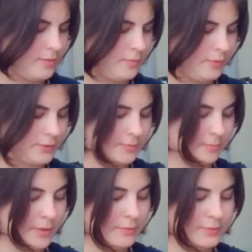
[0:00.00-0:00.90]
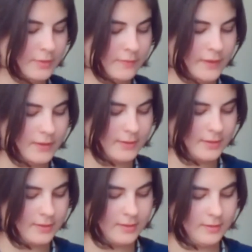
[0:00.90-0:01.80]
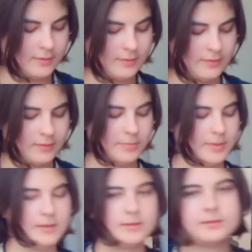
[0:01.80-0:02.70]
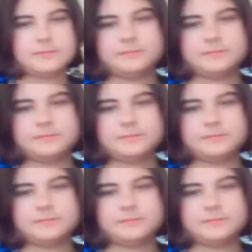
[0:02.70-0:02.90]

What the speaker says: what motivated the piece.